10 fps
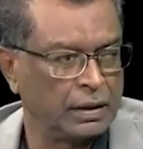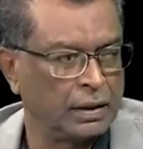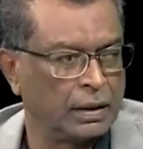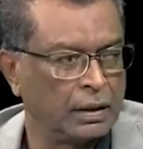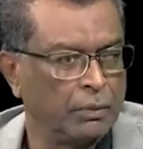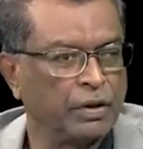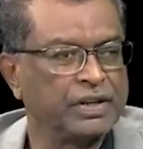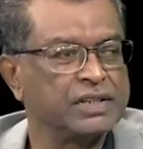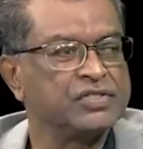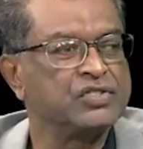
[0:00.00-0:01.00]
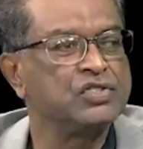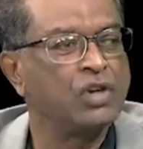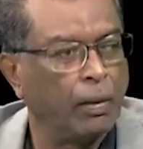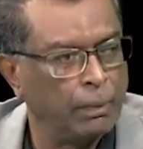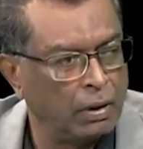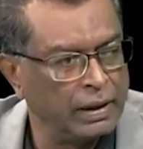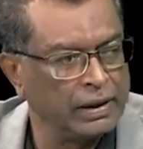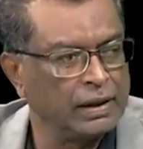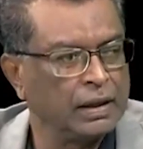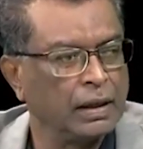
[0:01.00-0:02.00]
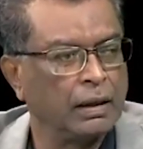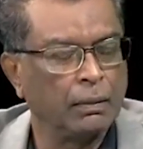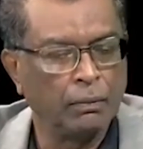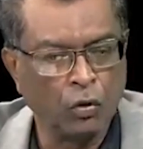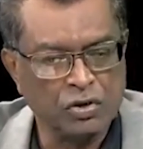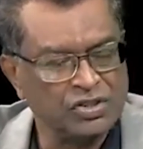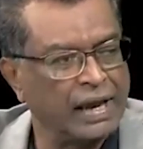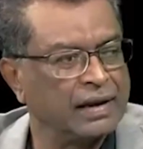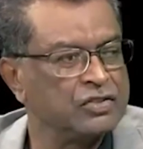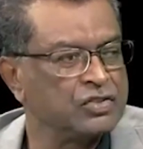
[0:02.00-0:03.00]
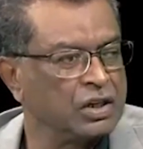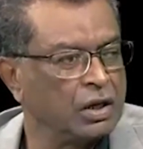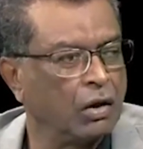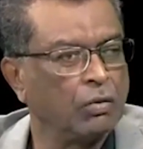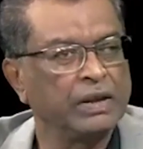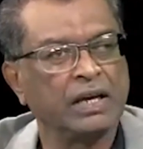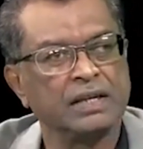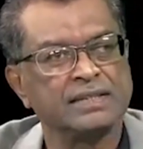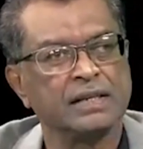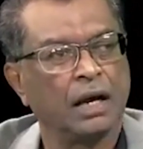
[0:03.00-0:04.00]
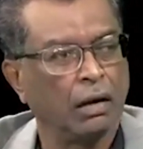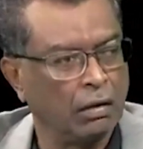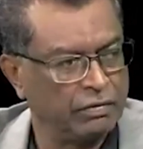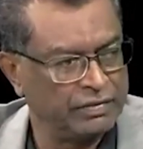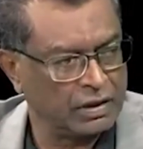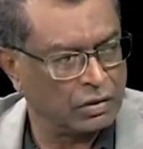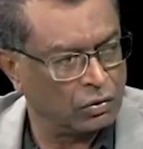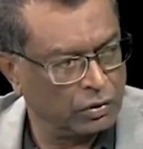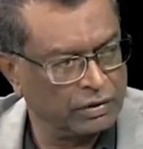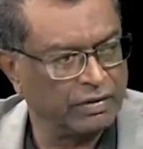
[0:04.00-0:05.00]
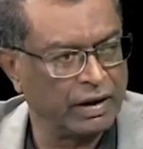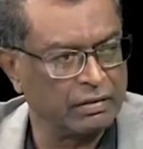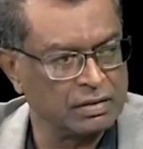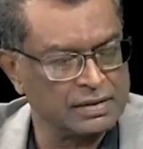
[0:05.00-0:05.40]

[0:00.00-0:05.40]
but it is doubly more challenging now because of the coronavirus.